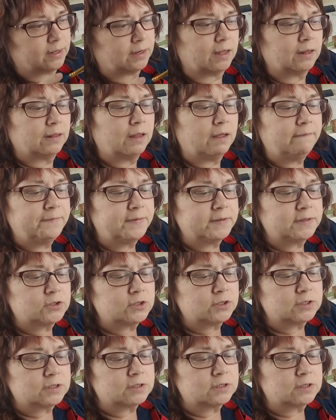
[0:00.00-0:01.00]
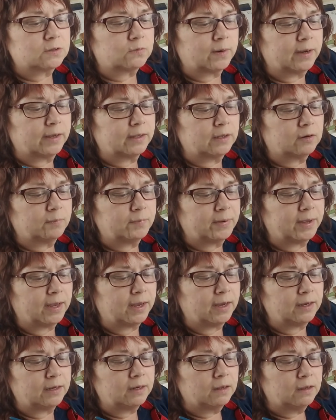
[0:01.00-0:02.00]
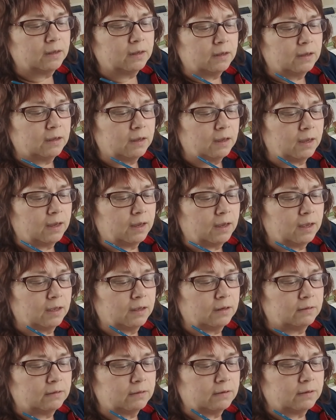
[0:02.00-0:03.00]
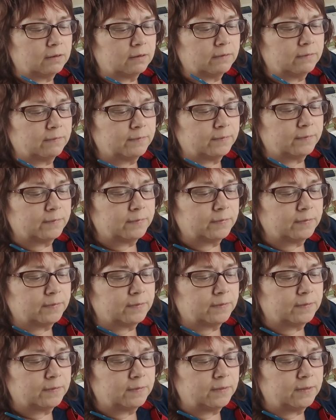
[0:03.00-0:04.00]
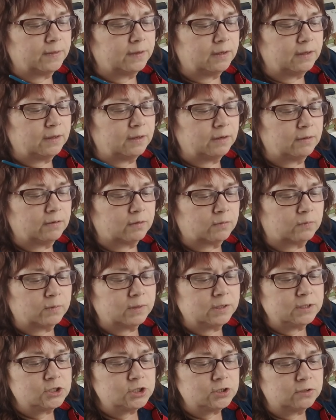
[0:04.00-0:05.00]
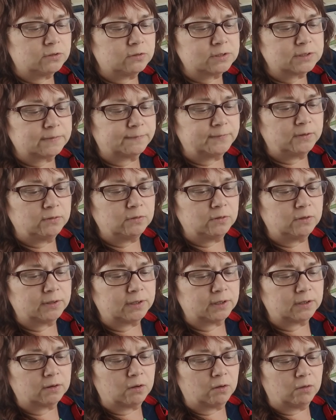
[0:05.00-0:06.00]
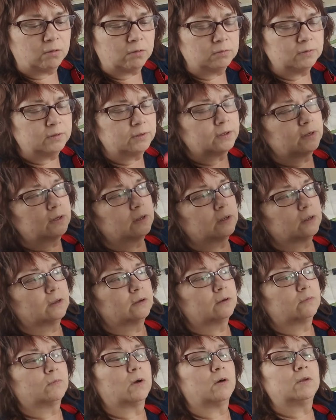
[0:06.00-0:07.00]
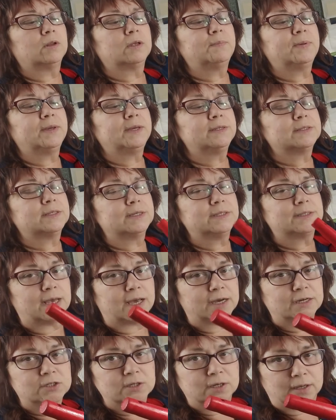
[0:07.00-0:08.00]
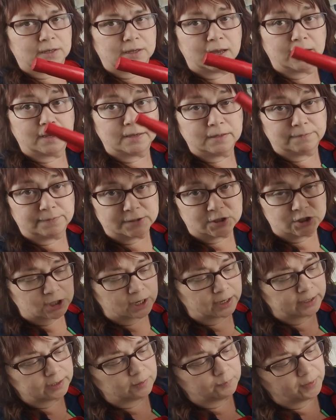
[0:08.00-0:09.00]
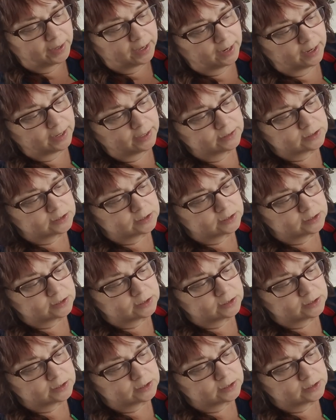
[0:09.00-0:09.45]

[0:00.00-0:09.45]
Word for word: I left this just as the regular paint. And the originals, if you look at old rolling pins, it's actually a kind of a shiny paint.